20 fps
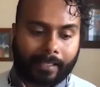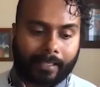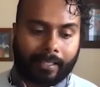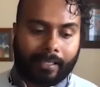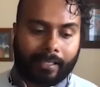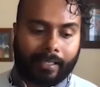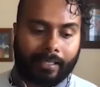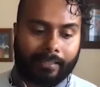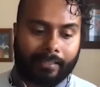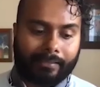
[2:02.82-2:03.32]

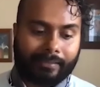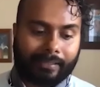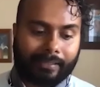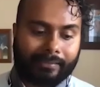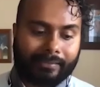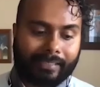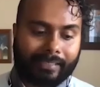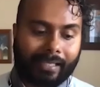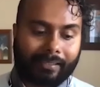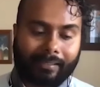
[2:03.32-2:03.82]
And
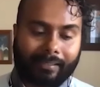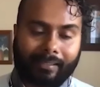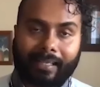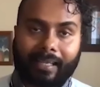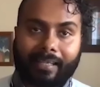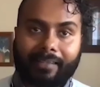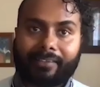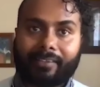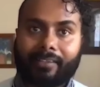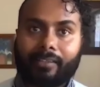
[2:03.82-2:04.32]
that
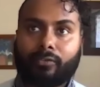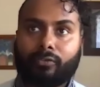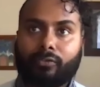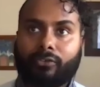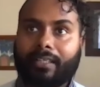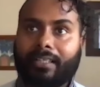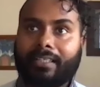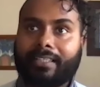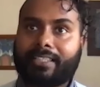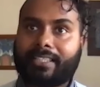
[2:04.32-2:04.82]
class
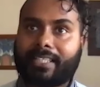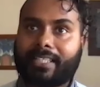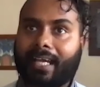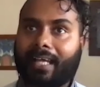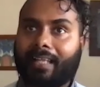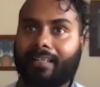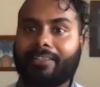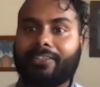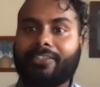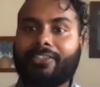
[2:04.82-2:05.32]
really
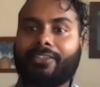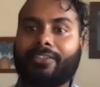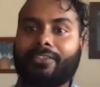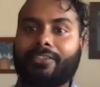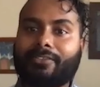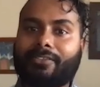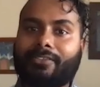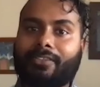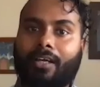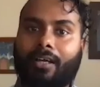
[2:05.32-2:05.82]

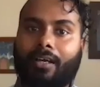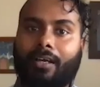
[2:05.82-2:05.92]
challenges,